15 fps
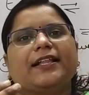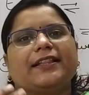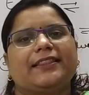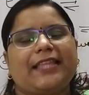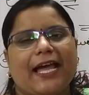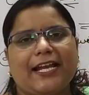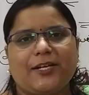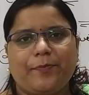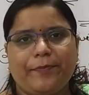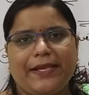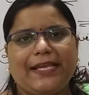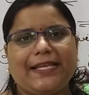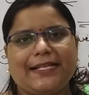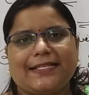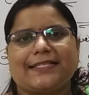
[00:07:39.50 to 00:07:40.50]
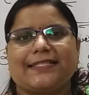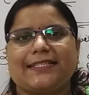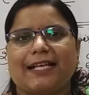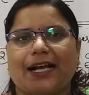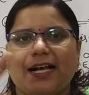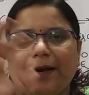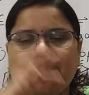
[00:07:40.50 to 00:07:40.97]
That means
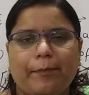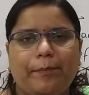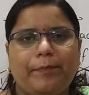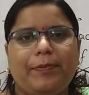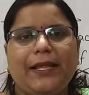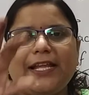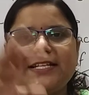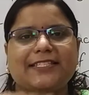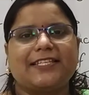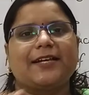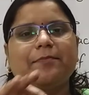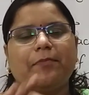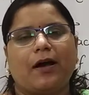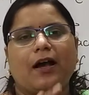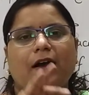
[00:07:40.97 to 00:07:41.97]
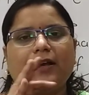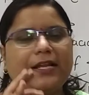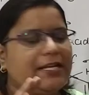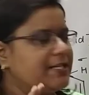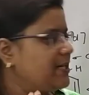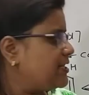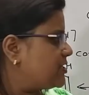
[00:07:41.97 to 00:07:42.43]
the complete sigma,
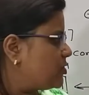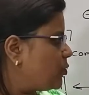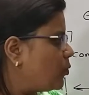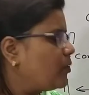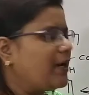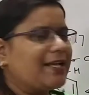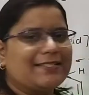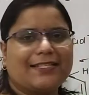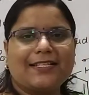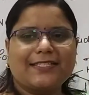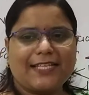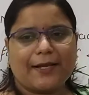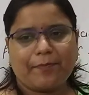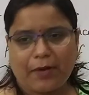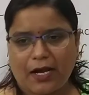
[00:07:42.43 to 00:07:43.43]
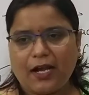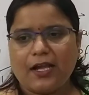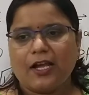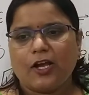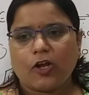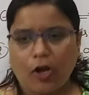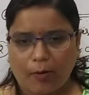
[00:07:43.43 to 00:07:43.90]
it's known as the sigma
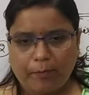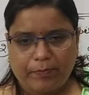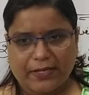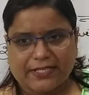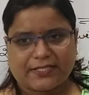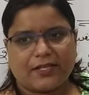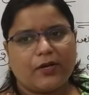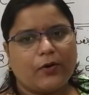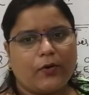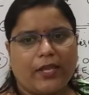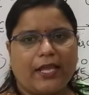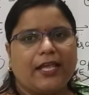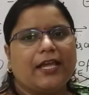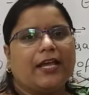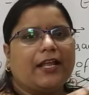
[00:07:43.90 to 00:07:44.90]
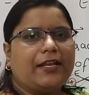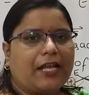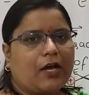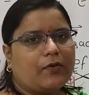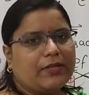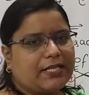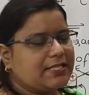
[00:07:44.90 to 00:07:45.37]
complex. Okay.
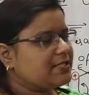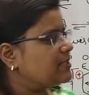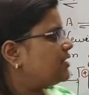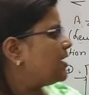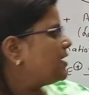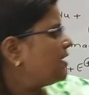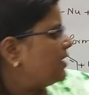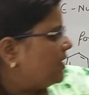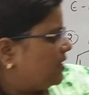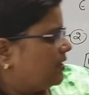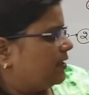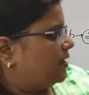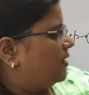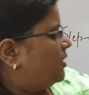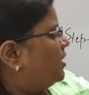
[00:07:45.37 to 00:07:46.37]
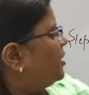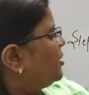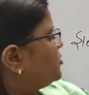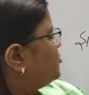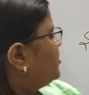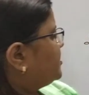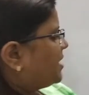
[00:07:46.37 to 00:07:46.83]
Now this, the
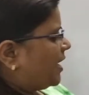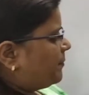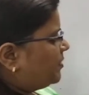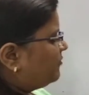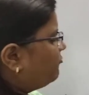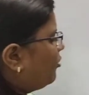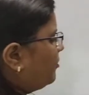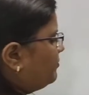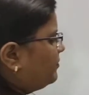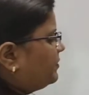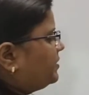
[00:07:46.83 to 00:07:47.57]
resonance hybrid form.